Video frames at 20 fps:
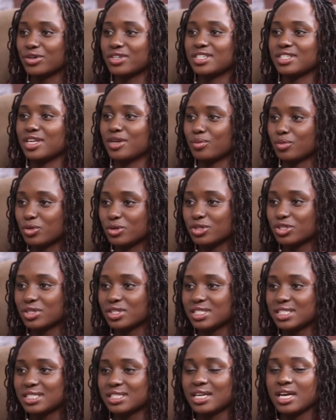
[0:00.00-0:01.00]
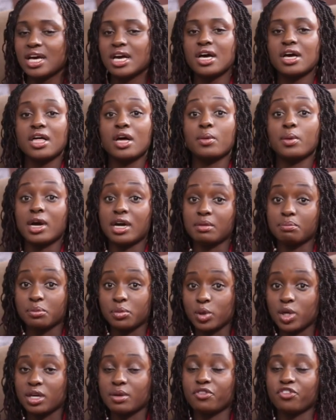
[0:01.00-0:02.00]
the emotions, that can
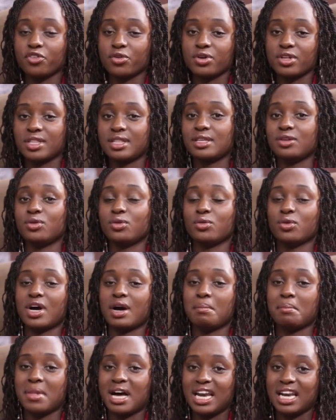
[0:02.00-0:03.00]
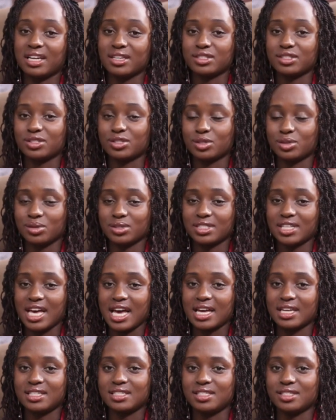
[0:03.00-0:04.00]
bring forth, you know, a balanced
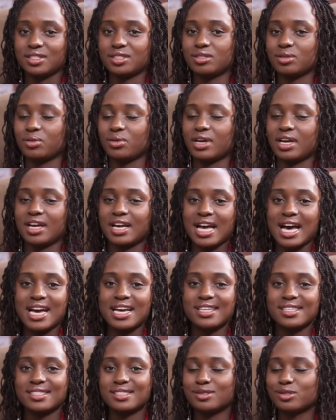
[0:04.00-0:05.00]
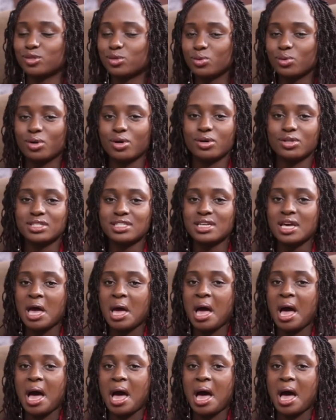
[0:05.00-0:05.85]
society. So guys, do not